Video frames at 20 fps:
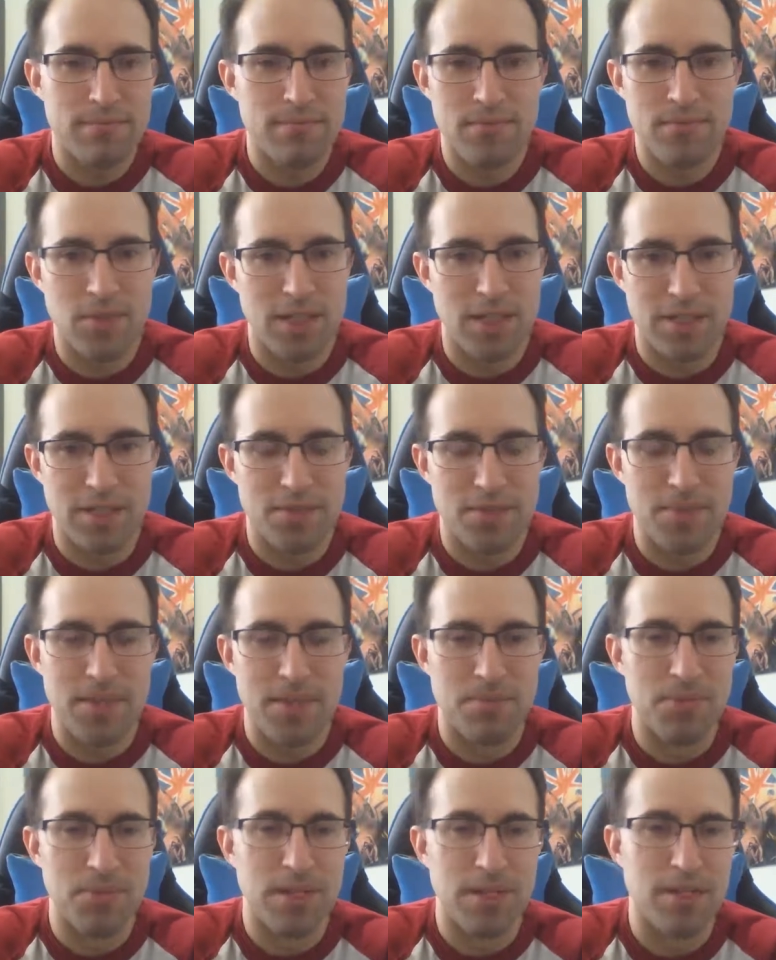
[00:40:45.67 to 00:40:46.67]
Like, let's be
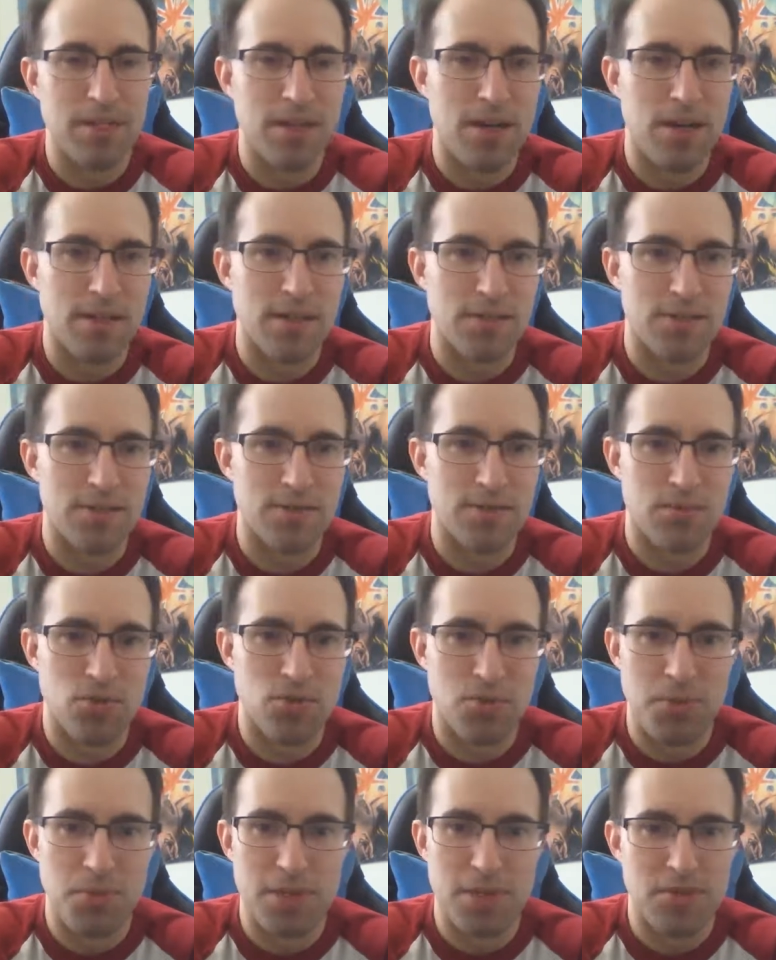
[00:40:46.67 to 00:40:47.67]
completely honest.
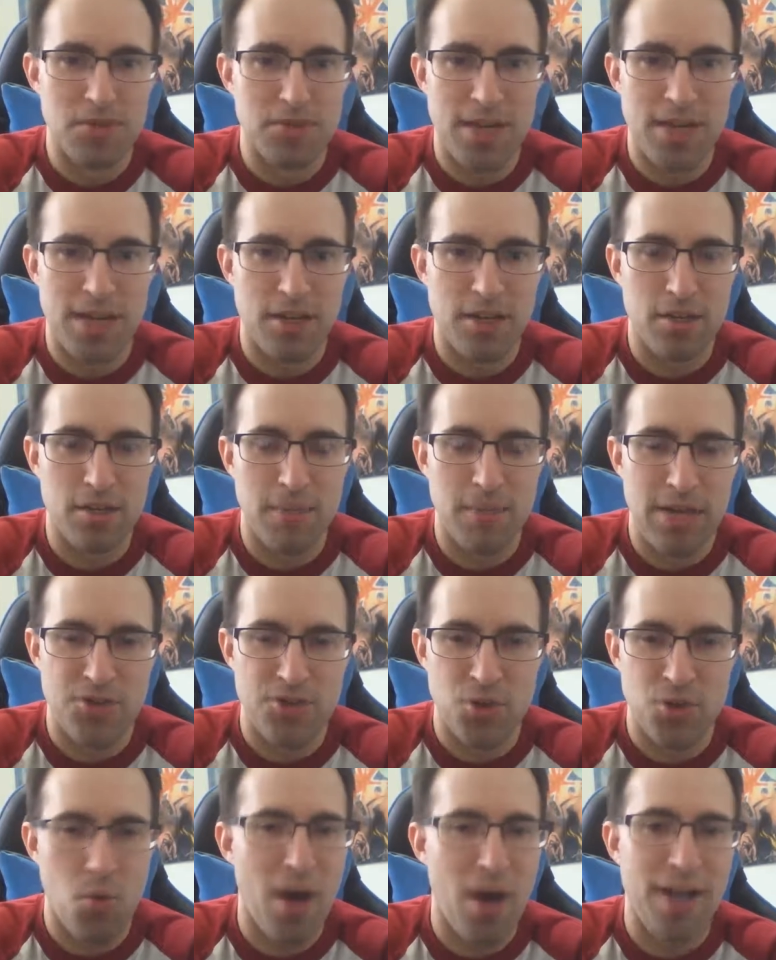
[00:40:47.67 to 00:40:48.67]
Triple H has not had a good match
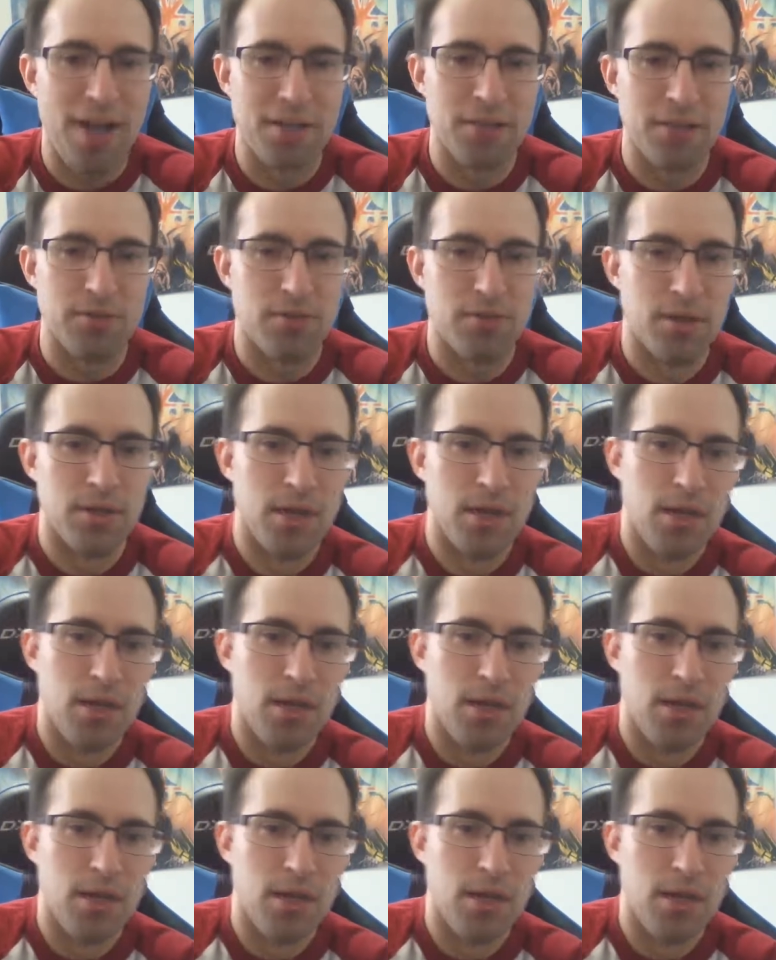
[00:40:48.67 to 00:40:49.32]
in a while either.